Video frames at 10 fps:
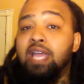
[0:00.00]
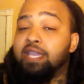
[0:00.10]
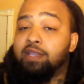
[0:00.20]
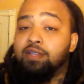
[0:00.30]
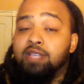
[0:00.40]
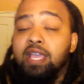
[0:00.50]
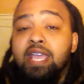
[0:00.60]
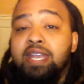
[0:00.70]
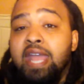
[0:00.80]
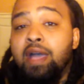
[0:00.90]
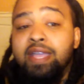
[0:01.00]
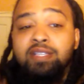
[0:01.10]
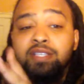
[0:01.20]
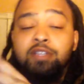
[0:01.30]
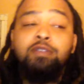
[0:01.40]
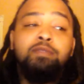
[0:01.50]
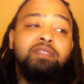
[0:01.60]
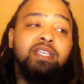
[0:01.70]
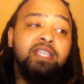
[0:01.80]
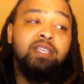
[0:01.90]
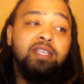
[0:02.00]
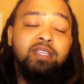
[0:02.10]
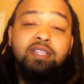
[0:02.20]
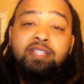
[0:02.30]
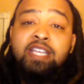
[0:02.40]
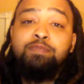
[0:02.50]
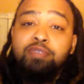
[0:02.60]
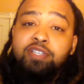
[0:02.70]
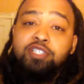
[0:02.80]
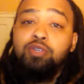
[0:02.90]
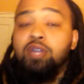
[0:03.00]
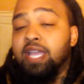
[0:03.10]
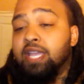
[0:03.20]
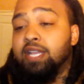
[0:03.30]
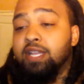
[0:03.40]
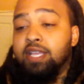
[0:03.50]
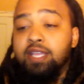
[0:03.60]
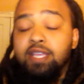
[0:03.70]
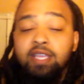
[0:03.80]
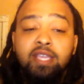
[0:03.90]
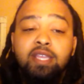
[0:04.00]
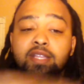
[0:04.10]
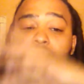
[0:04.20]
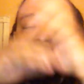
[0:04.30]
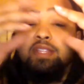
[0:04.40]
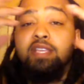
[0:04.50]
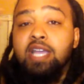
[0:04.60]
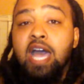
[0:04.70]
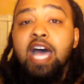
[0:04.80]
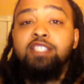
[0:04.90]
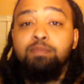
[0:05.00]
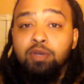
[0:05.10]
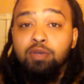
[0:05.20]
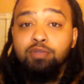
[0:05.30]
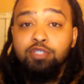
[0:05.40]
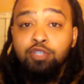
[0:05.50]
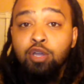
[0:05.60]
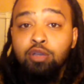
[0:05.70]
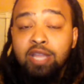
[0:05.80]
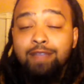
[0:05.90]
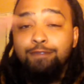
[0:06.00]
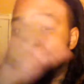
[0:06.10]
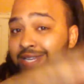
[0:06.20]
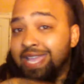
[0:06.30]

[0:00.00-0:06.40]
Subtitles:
light years. Now, in terms, that's pretty short in the cosmos. Like 40